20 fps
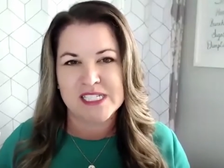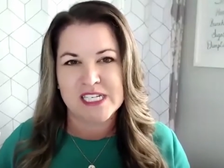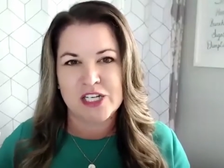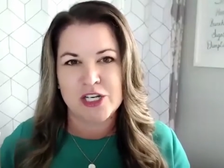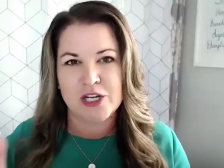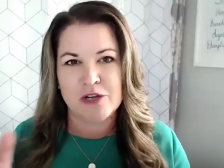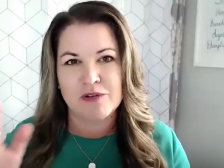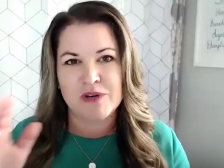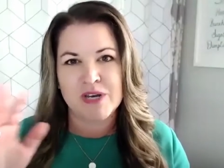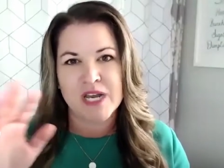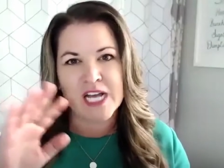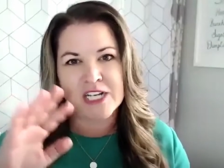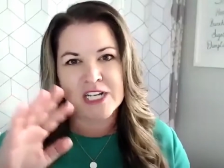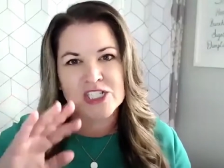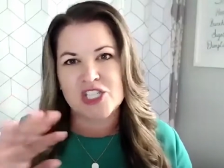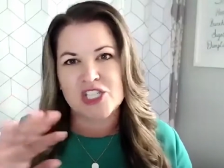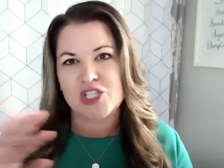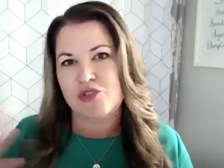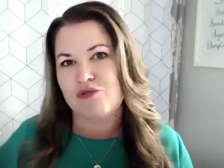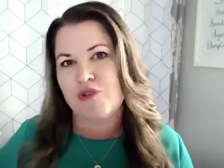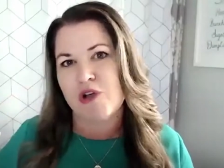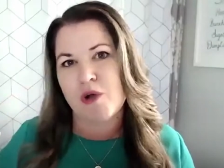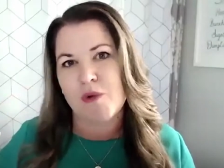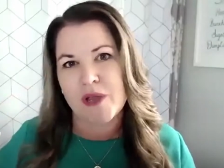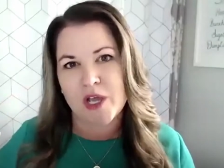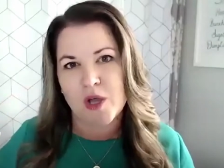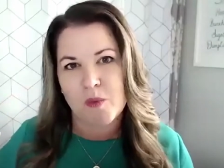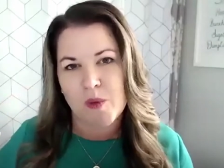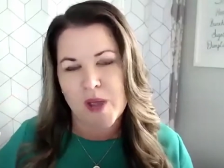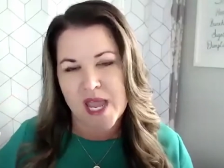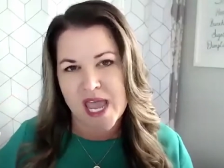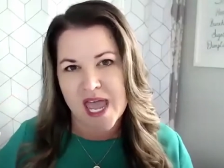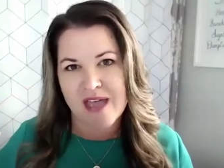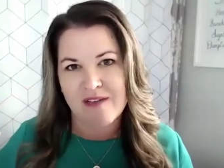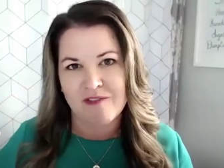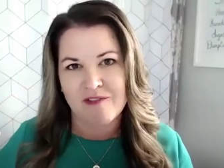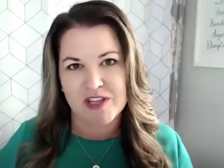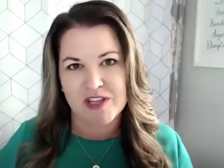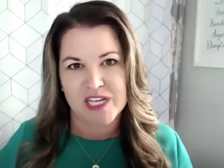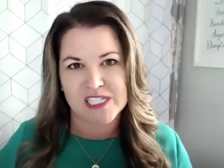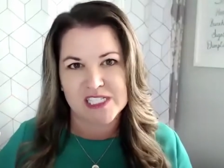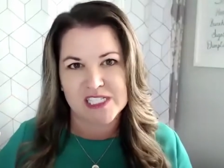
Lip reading: not just throwing away everything.